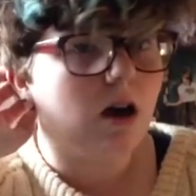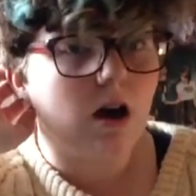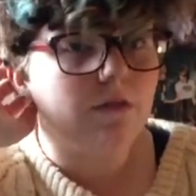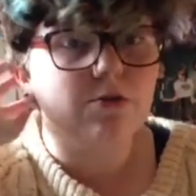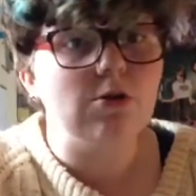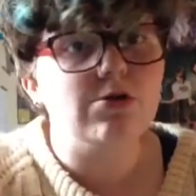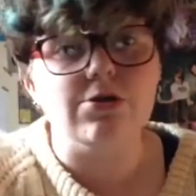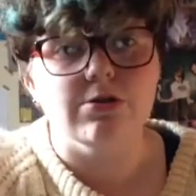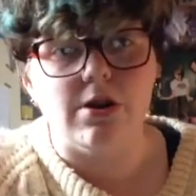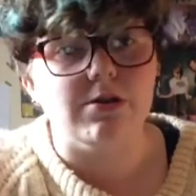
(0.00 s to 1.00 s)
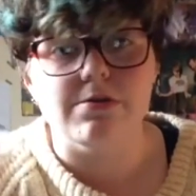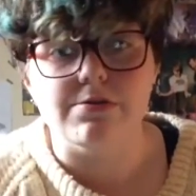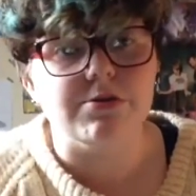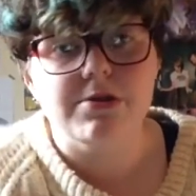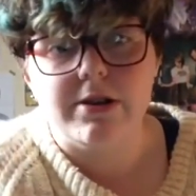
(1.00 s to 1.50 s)
Of course you don't.
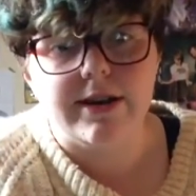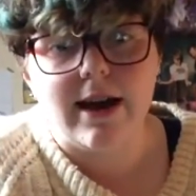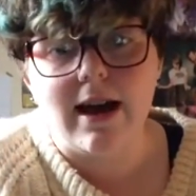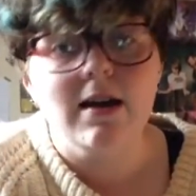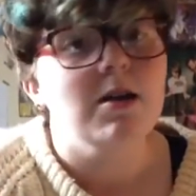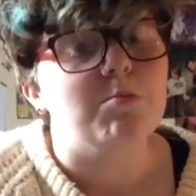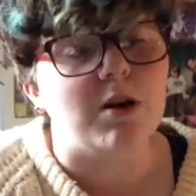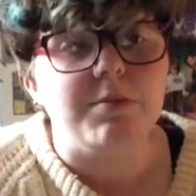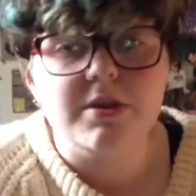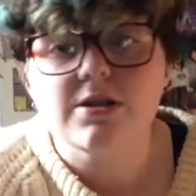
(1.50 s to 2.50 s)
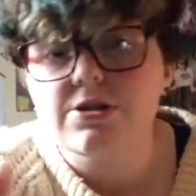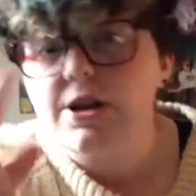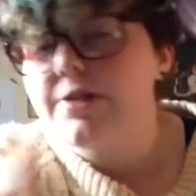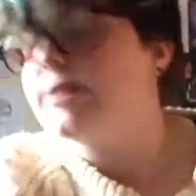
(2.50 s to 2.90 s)
You don't care, but I'm gonna show you